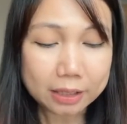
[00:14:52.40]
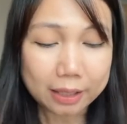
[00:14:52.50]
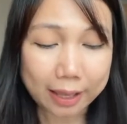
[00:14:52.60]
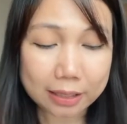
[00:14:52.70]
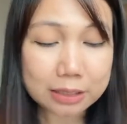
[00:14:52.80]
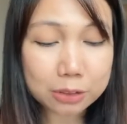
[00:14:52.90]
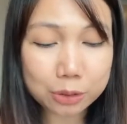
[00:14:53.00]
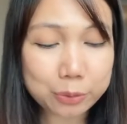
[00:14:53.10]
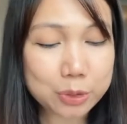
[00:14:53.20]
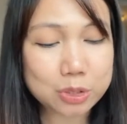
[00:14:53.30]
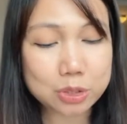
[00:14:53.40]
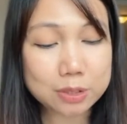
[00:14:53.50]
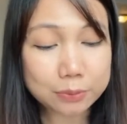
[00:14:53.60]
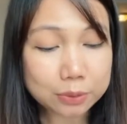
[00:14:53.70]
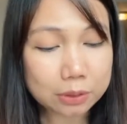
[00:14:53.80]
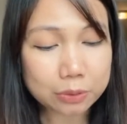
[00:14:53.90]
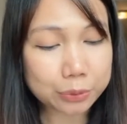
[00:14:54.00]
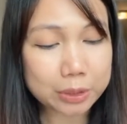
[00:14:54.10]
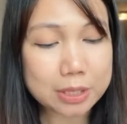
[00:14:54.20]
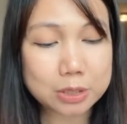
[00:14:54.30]
Any deliveries such as food
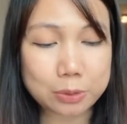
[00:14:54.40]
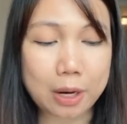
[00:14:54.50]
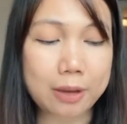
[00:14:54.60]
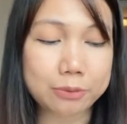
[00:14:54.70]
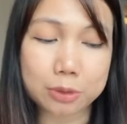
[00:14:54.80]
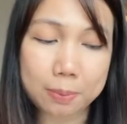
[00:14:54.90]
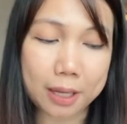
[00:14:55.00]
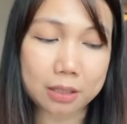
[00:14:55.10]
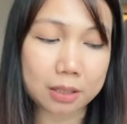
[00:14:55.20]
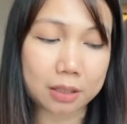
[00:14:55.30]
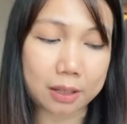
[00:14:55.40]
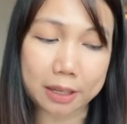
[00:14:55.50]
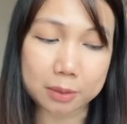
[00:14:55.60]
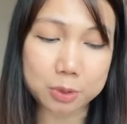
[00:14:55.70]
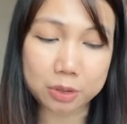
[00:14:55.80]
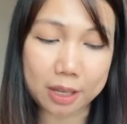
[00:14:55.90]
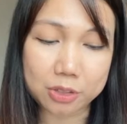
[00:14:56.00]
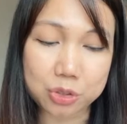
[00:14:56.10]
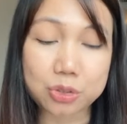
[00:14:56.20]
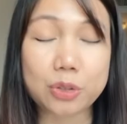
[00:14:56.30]
deliveries, Grab, Food Panda, items or
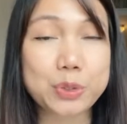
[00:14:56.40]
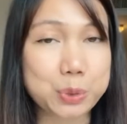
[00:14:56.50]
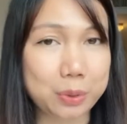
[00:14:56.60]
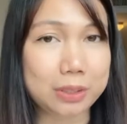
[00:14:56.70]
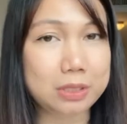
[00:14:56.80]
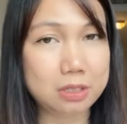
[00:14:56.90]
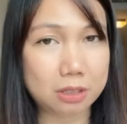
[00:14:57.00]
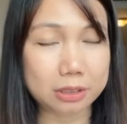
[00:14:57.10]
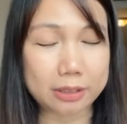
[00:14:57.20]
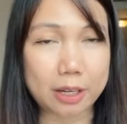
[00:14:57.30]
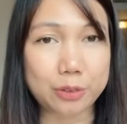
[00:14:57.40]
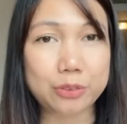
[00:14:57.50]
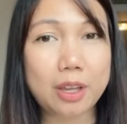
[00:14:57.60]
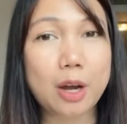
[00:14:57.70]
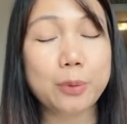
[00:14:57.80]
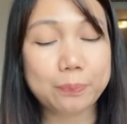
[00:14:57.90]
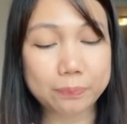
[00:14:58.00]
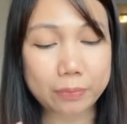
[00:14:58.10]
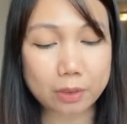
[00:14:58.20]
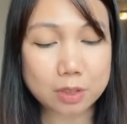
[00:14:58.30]
gadgets are strictly not allowed. Now,
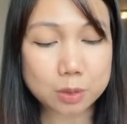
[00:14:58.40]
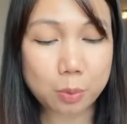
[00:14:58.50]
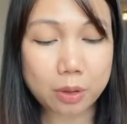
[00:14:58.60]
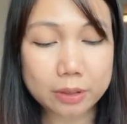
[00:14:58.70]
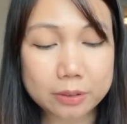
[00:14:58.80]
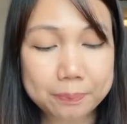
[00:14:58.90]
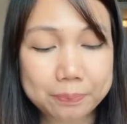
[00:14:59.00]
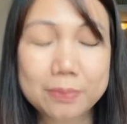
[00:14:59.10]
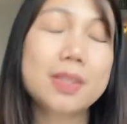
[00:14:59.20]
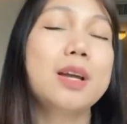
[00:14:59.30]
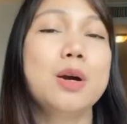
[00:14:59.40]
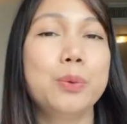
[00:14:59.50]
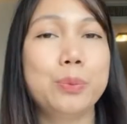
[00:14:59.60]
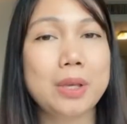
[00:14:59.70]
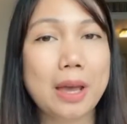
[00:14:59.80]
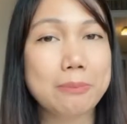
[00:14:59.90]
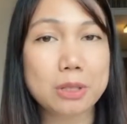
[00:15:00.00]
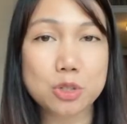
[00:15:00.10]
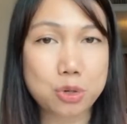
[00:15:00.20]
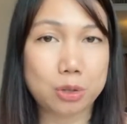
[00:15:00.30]
this one we have
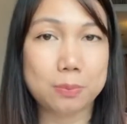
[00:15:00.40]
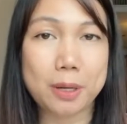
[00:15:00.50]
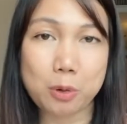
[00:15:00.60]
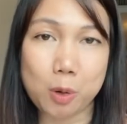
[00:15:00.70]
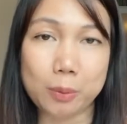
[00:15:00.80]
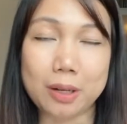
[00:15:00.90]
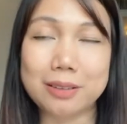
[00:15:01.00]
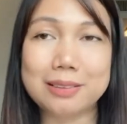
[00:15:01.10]
been assured by OWA